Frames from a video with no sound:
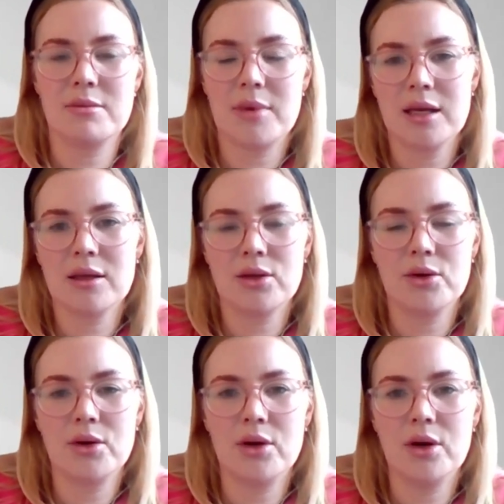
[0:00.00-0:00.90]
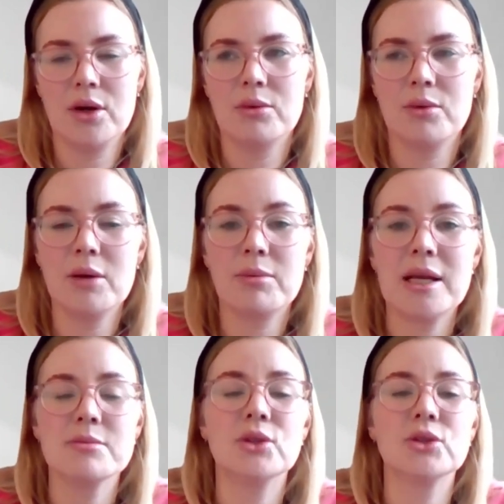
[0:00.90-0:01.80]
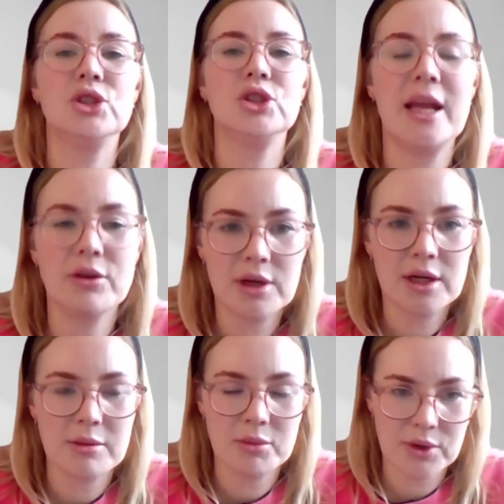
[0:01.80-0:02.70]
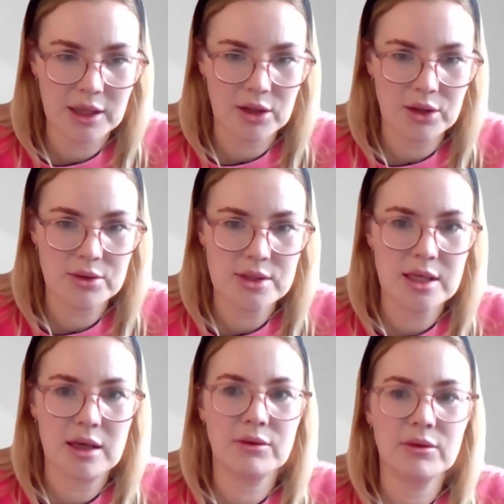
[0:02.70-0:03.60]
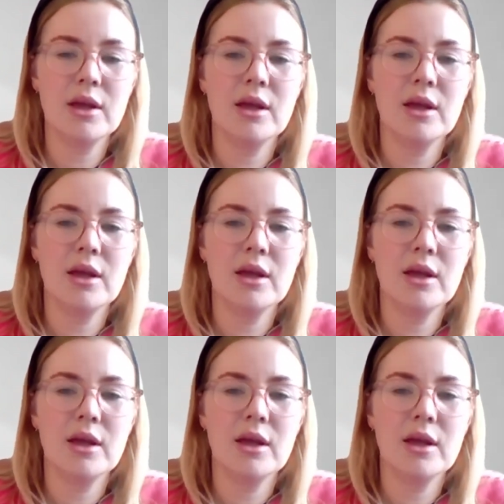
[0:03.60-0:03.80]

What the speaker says: to make your workplace generally more inclusive